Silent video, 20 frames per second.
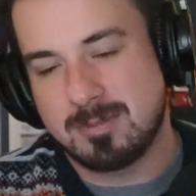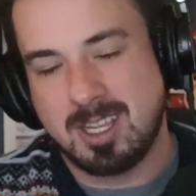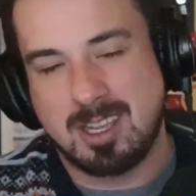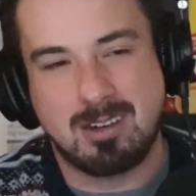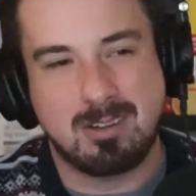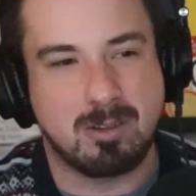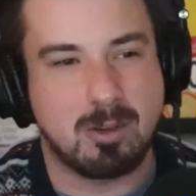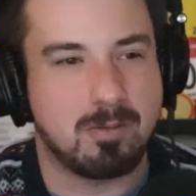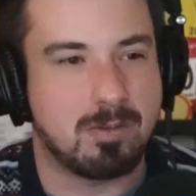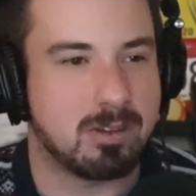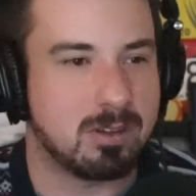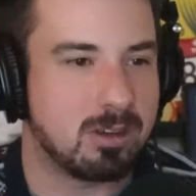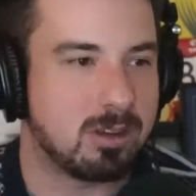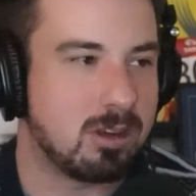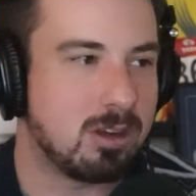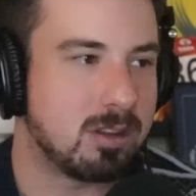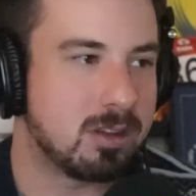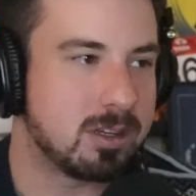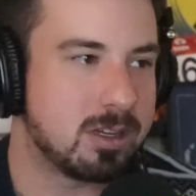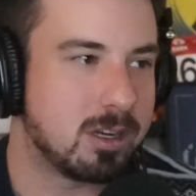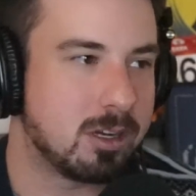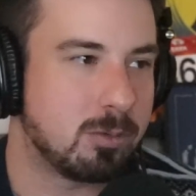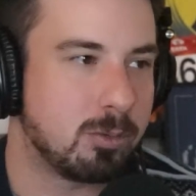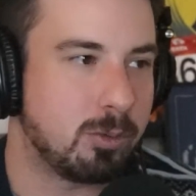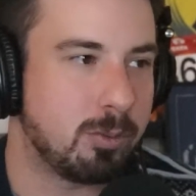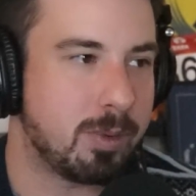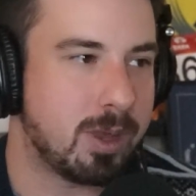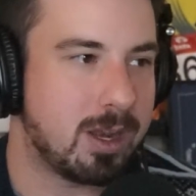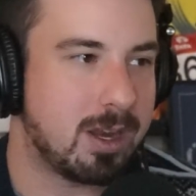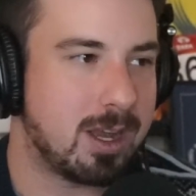I don't know if I'm going to call it a
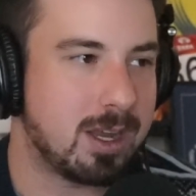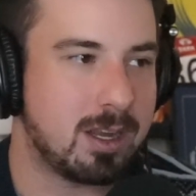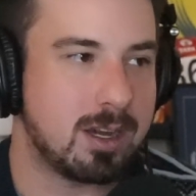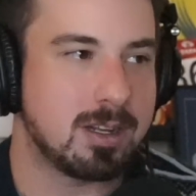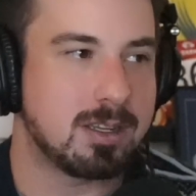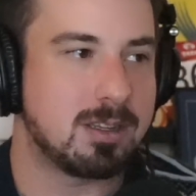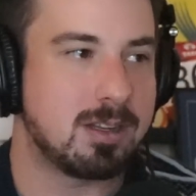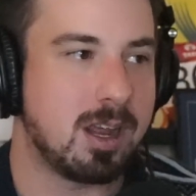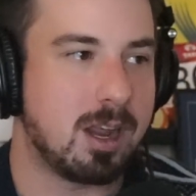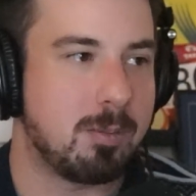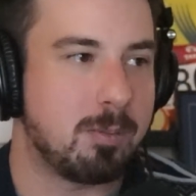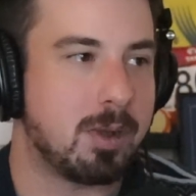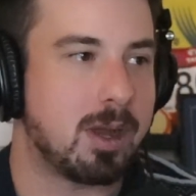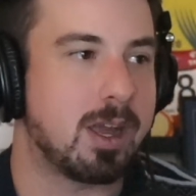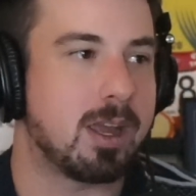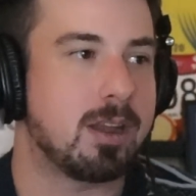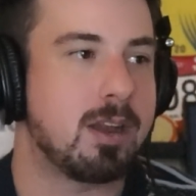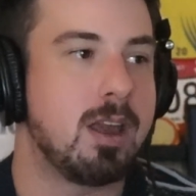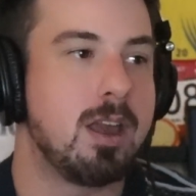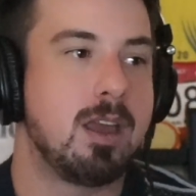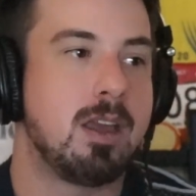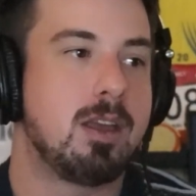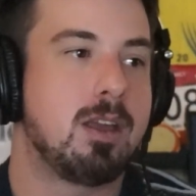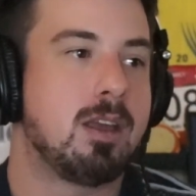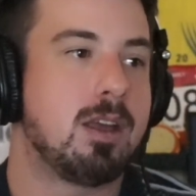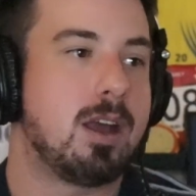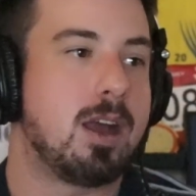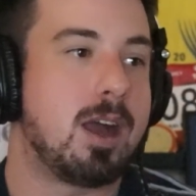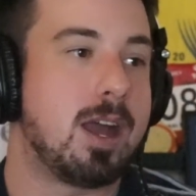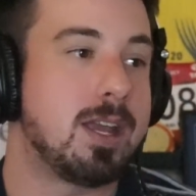terrible bet. I kind of stand by it.
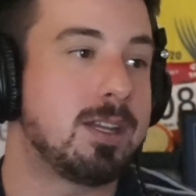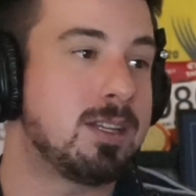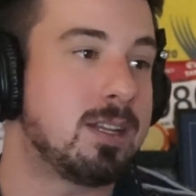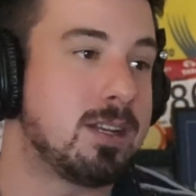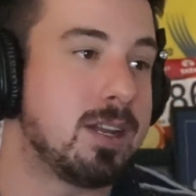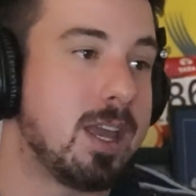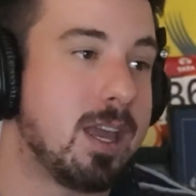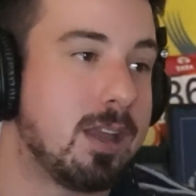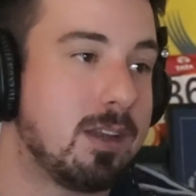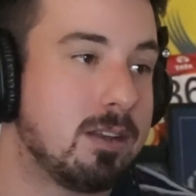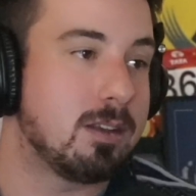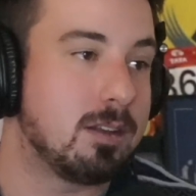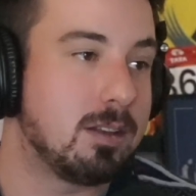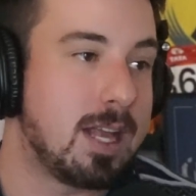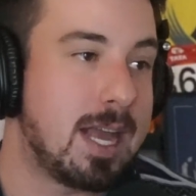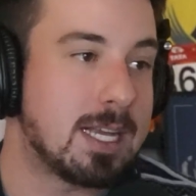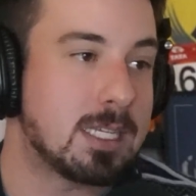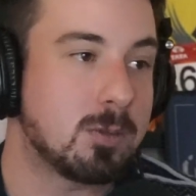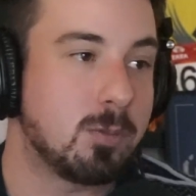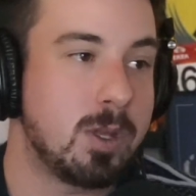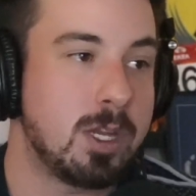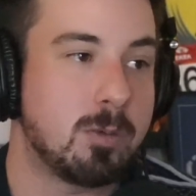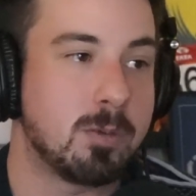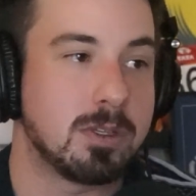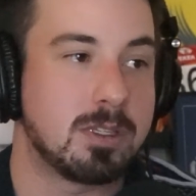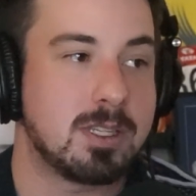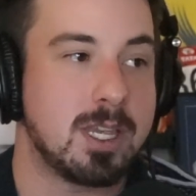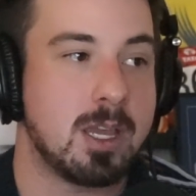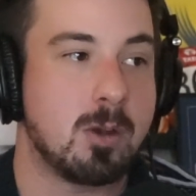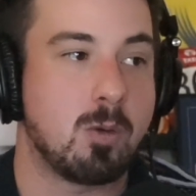It didn't hit. Last week
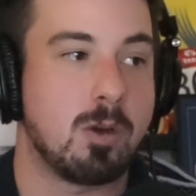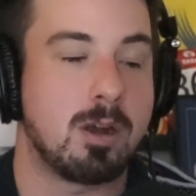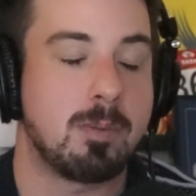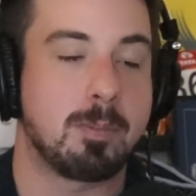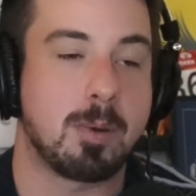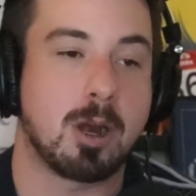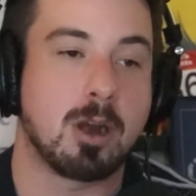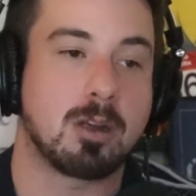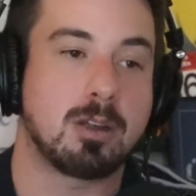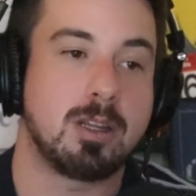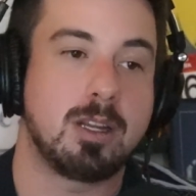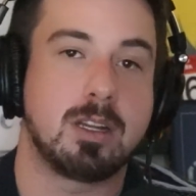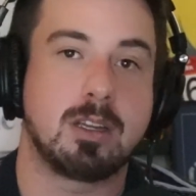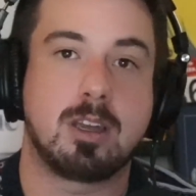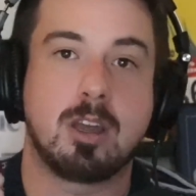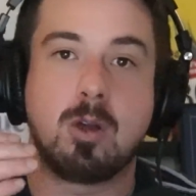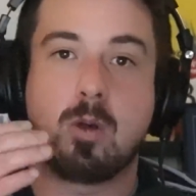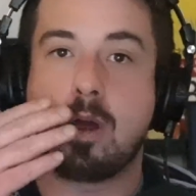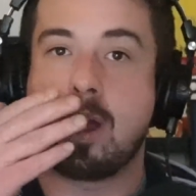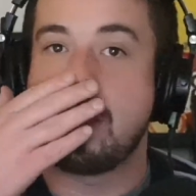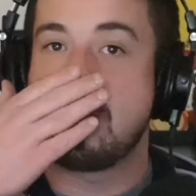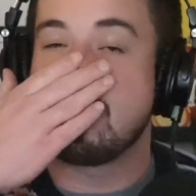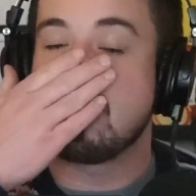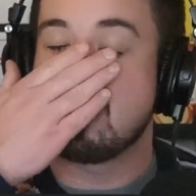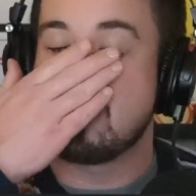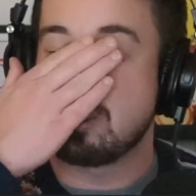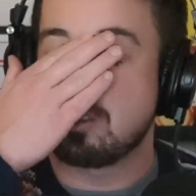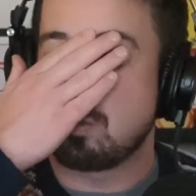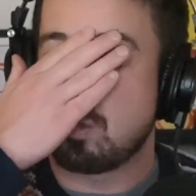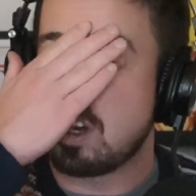was Saquon Barkley to go
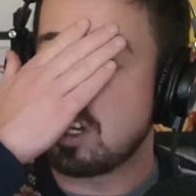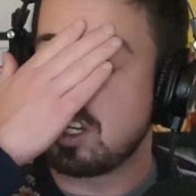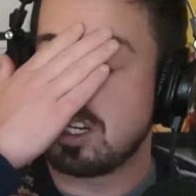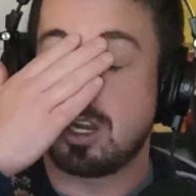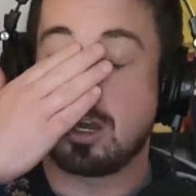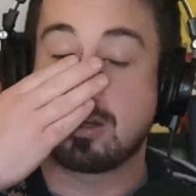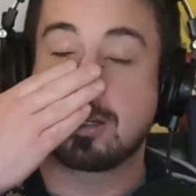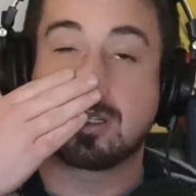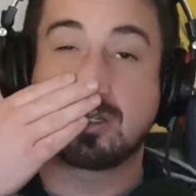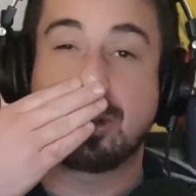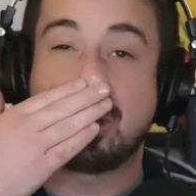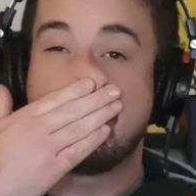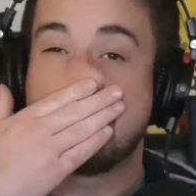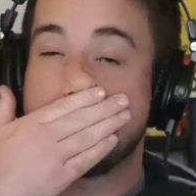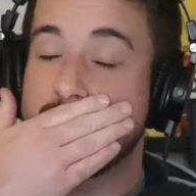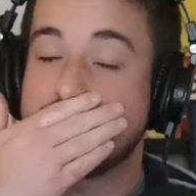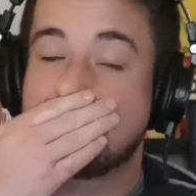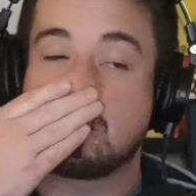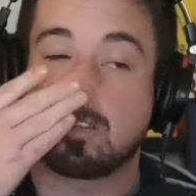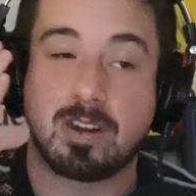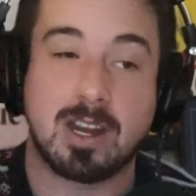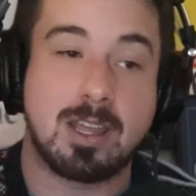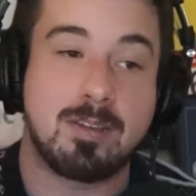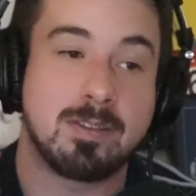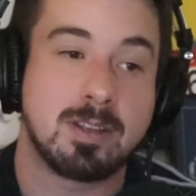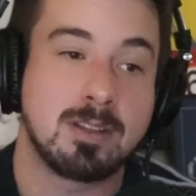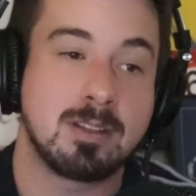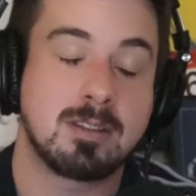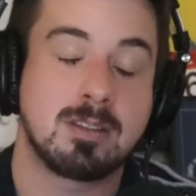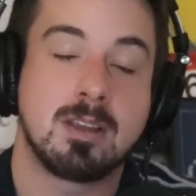under his rushing yards total against the
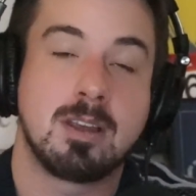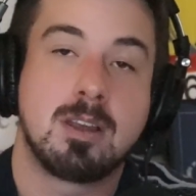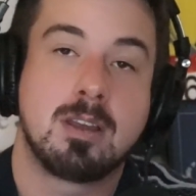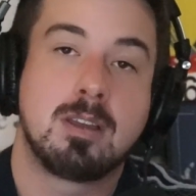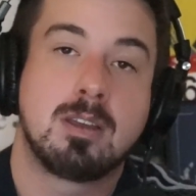Ravens.